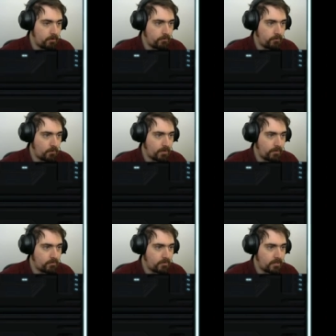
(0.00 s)
for
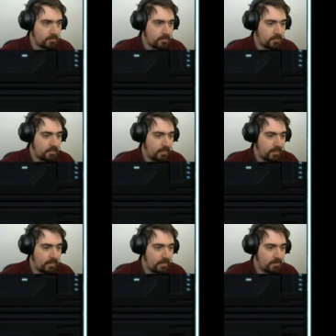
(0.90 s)
whatever reason,
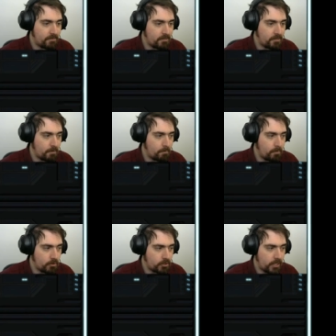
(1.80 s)
he isn't
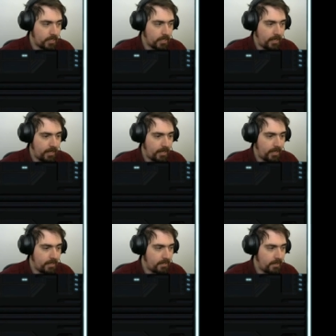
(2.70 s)
pushing
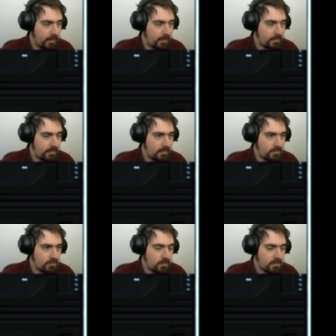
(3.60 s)
in. And
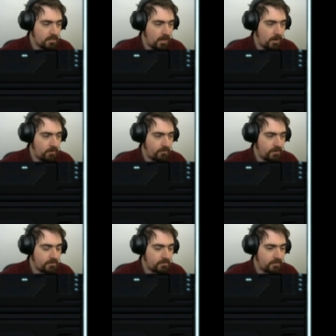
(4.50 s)
is that our
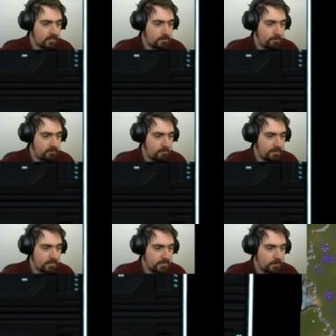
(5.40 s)
first
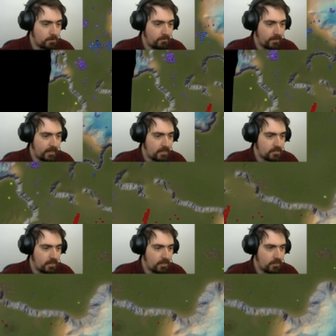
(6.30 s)
experimental
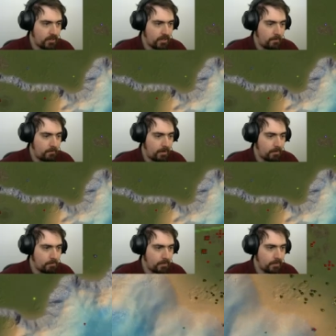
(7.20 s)
notification? I think it
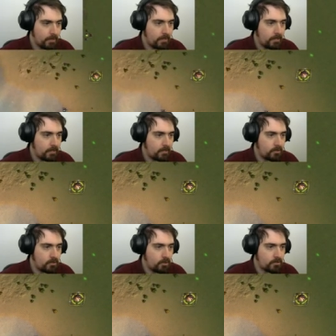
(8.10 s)
might be.
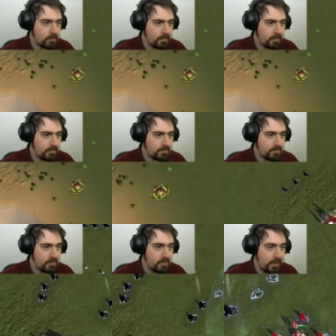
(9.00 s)
Toxic is
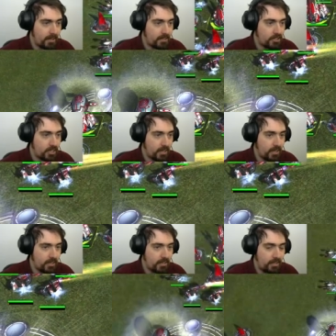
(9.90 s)
starting a
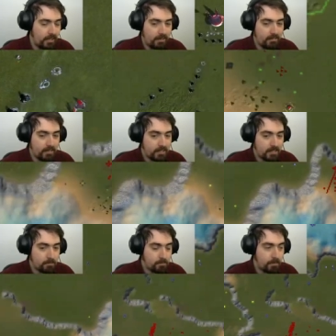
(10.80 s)
chicken here in
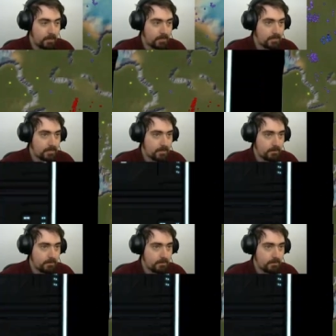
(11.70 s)
his base.